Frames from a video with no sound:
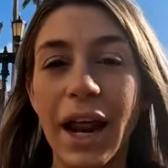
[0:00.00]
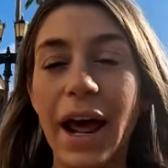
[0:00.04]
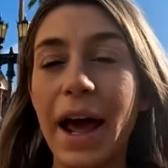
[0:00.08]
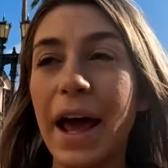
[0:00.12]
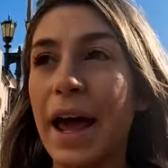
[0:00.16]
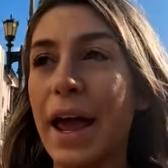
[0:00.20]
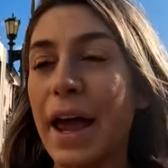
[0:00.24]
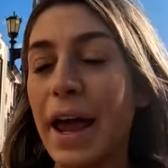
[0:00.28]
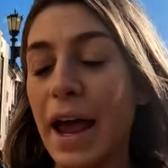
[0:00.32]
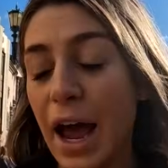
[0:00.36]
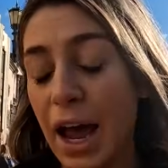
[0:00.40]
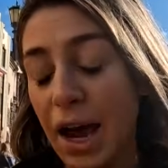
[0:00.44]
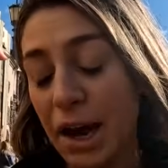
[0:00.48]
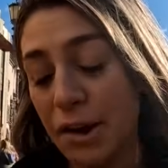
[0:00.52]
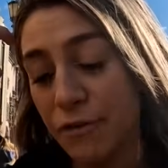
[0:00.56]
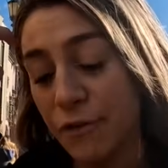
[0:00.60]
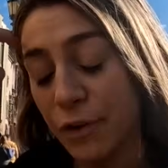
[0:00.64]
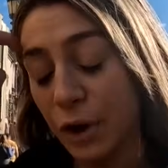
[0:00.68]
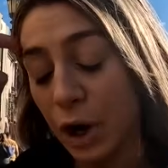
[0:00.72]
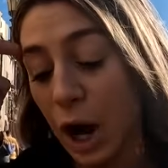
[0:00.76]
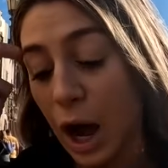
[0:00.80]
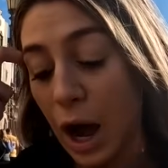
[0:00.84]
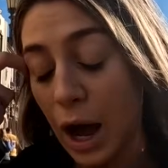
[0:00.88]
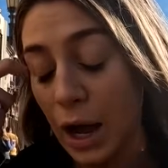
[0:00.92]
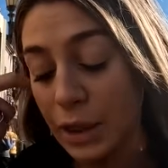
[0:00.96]
Today I
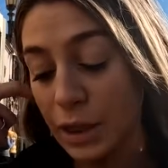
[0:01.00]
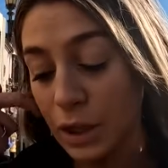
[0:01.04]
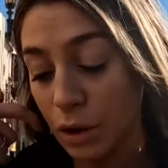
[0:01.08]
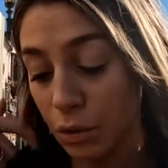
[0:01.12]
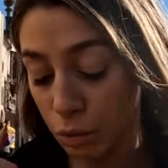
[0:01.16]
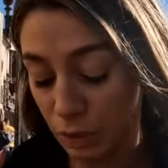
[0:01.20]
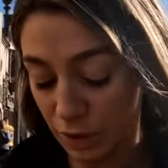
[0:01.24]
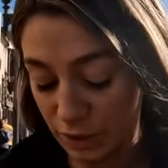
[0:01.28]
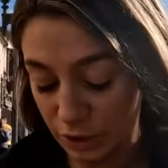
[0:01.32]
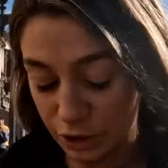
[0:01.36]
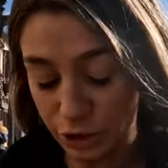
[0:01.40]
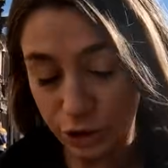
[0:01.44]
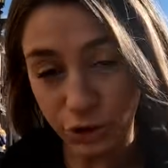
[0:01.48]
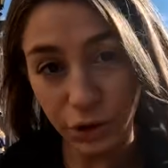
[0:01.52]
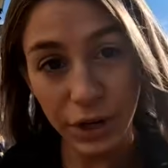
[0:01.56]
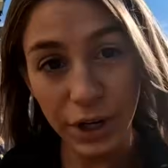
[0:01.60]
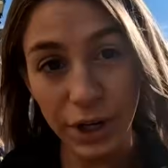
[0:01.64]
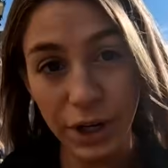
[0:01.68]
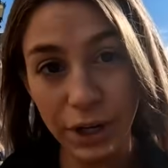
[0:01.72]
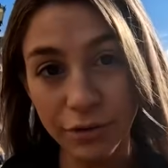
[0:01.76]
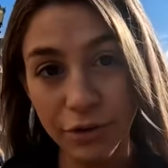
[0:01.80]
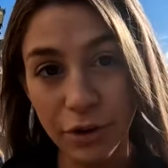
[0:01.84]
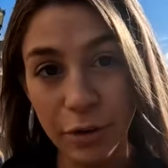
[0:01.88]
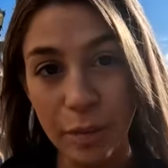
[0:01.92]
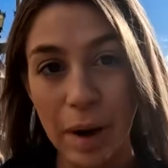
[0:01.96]
forgot the
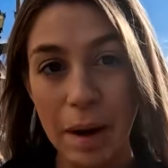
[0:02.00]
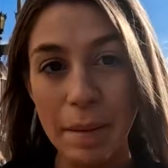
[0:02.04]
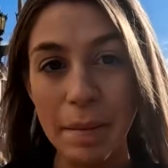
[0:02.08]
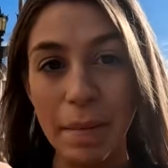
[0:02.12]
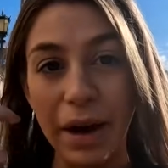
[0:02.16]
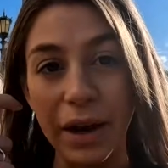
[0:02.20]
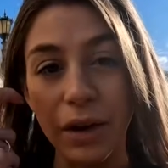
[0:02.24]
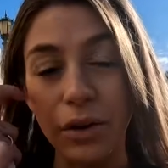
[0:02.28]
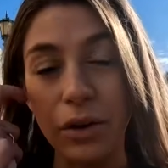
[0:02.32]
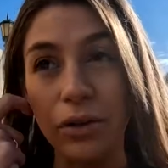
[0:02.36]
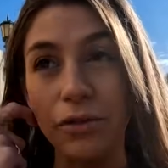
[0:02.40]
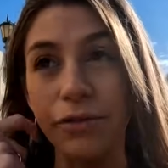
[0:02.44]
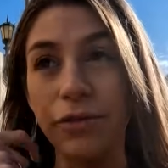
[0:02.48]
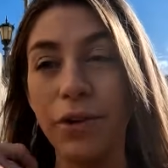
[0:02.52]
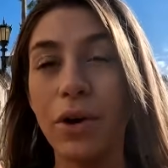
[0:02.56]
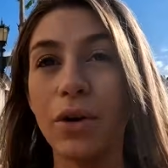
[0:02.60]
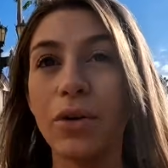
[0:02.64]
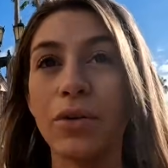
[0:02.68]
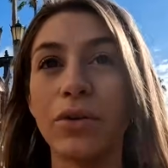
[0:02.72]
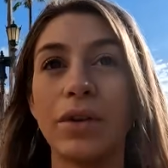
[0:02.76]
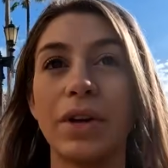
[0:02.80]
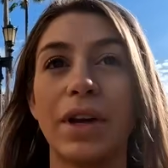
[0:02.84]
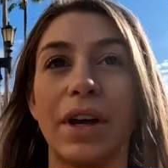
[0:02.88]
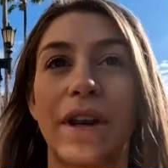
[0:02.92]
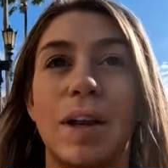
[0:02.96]
windscreen for my
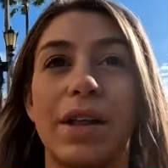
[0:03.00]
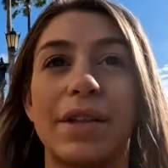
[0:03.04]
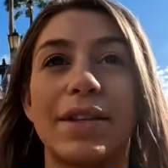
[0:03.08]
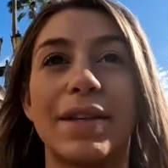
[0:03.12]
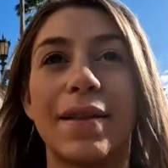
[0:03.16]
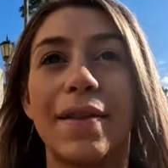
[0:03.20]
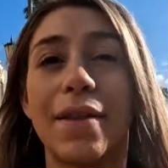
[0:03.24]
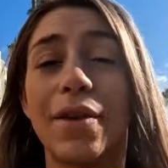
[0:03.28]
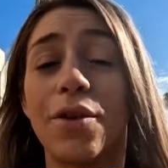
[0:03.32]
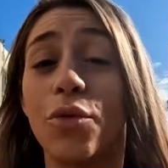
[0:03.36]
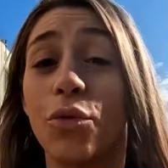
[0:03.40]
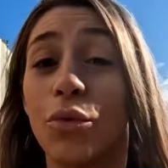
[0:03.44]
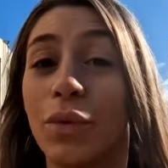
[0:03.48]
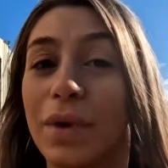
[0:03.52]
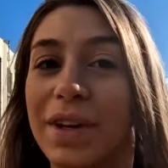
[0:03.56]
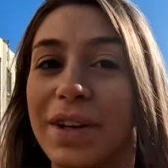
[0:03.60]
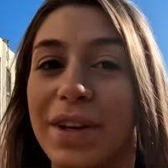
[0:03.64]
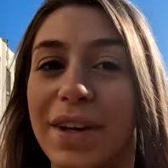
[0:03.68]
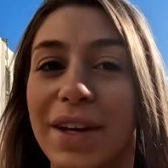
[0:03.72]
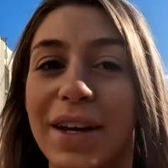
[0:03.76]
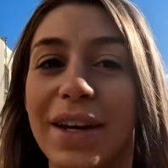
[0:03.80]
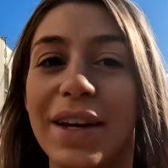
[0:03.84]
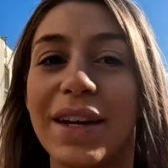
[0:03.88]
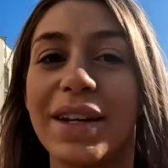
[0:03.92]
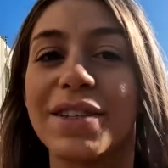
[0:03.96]
microphone, and it's a little
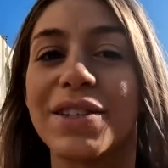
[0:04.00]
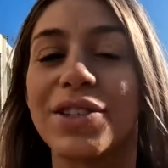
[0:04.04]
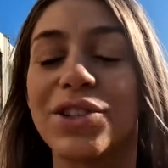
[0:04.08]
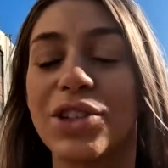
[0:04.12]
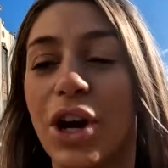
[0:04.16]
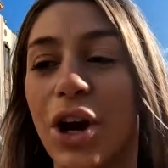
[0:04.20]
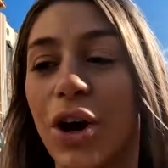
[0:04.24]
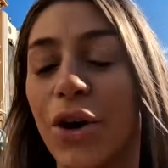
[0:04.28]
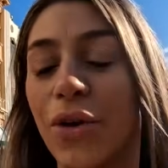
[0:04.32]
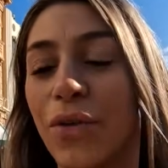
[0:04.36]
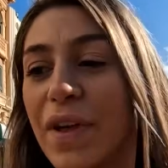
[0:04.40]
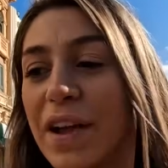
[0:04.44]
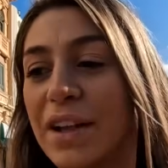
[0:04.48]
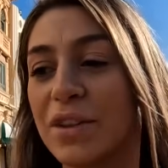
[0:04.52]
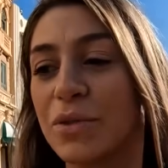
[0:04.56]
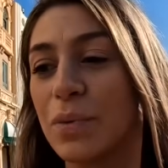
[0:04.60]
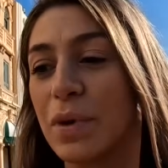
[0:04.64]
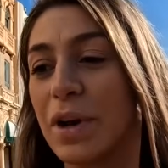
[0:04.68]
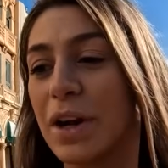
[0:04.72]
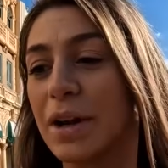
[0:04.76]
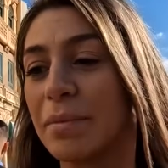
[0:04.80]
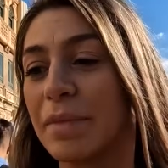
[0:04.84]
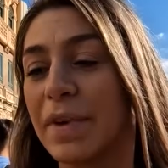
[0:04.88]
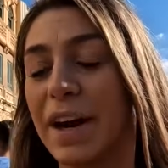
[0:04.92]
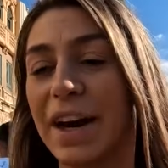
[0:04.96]
windy, so that's
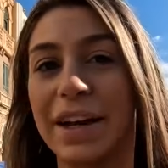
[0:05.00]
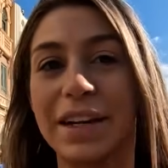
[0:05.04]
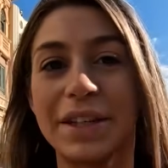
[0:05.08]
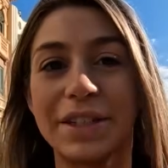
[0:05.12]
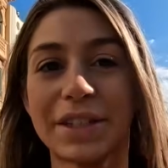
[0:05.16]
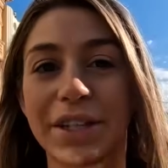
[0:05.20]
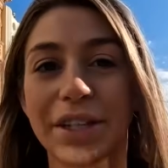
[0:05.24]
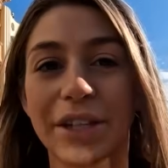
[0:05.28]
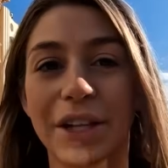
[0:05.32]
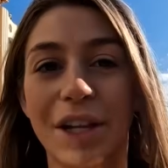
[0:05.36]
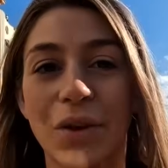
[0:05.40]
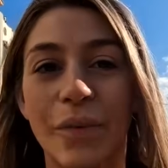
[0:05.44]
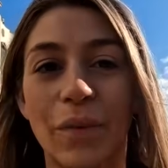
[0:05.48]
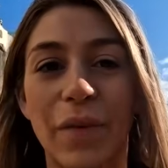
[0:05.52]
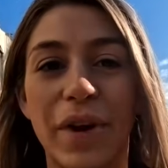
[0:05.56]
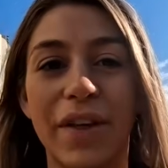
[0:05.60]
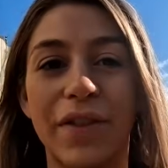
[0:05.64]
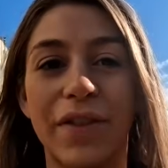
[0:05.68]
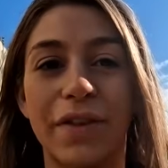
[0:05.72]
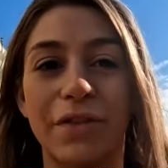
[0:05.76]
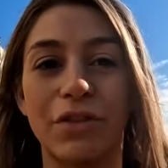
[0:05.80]
what I'm kind of dealing with.